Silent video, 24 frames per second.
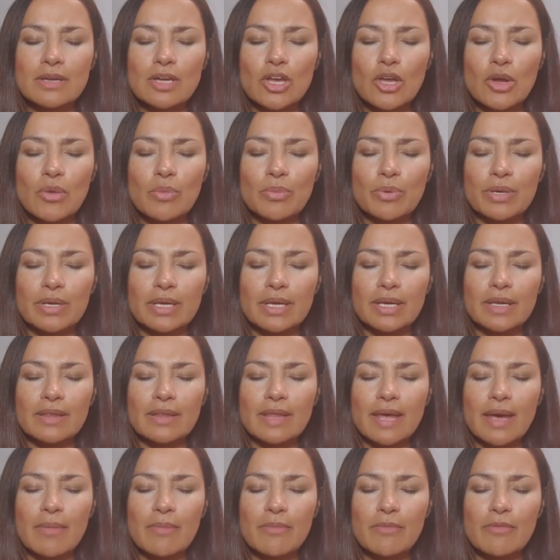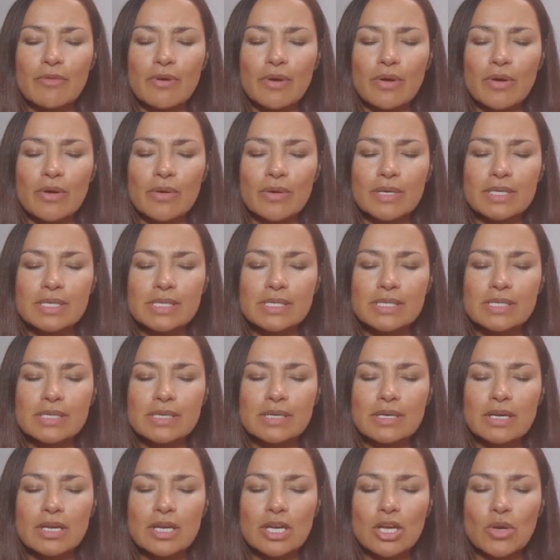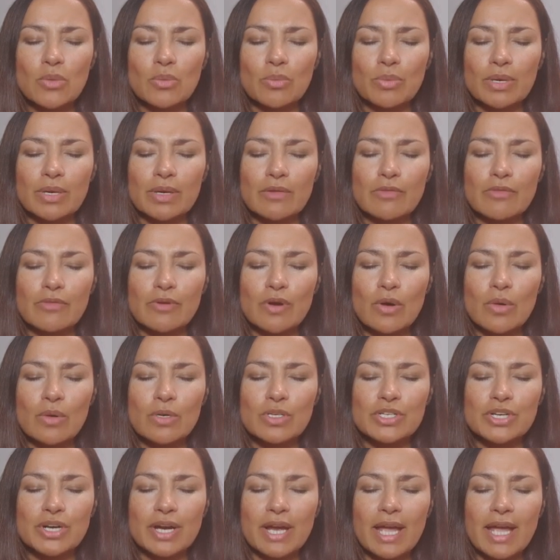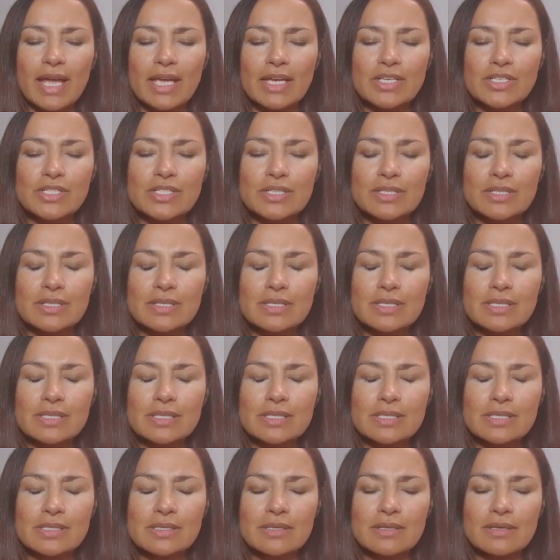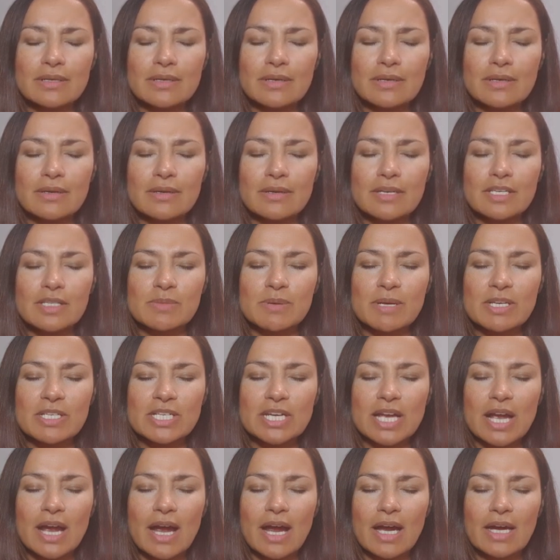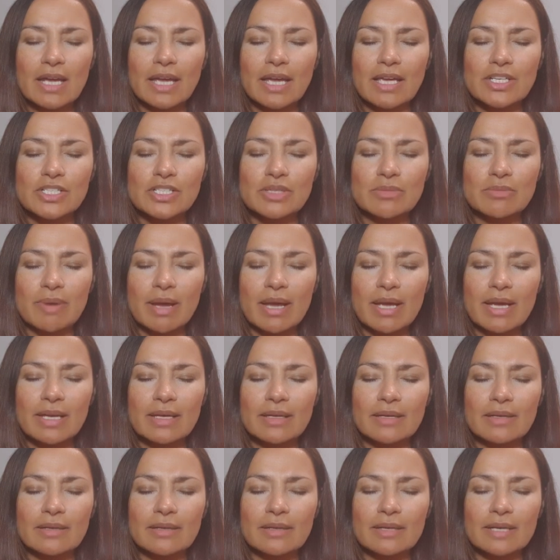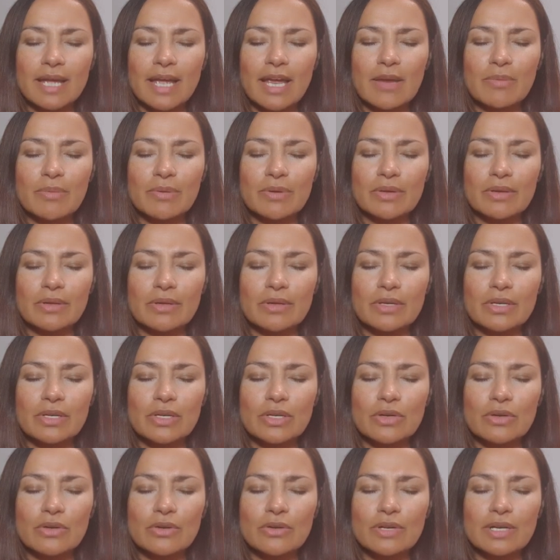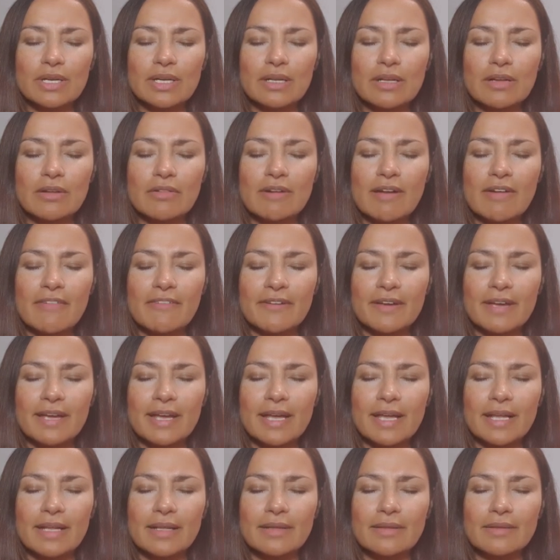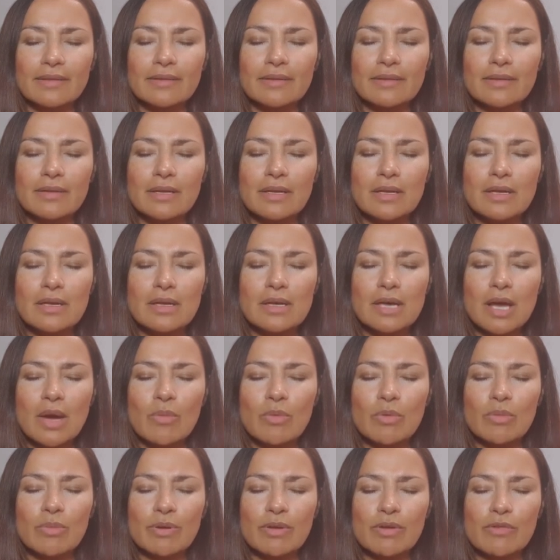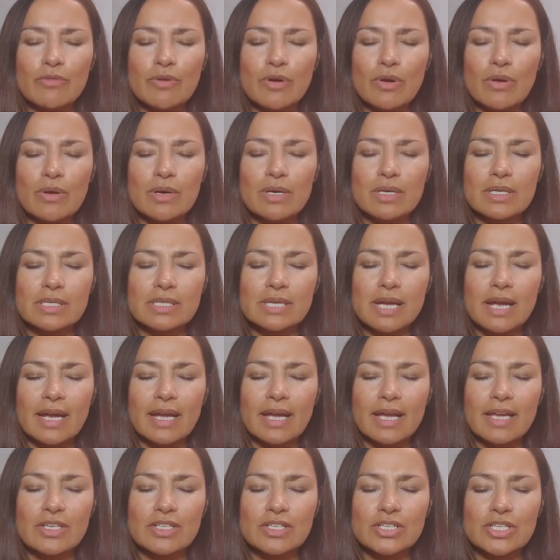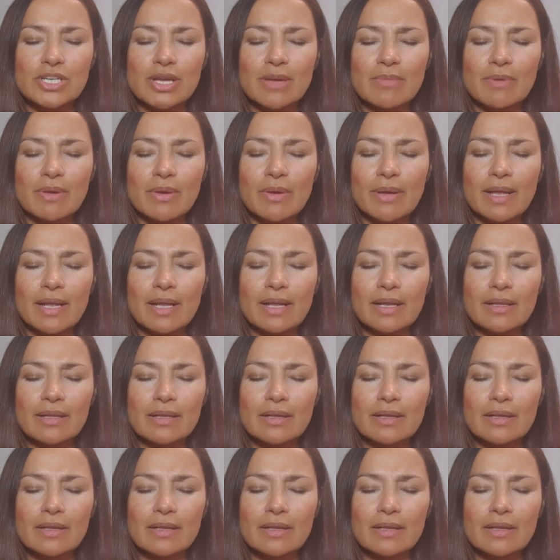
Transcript: Bringing them forward, bringing forward your angels, especially Archangel Michael, Gabriel, Uriel, Raphael. And we bring forward Archangel Chamuel.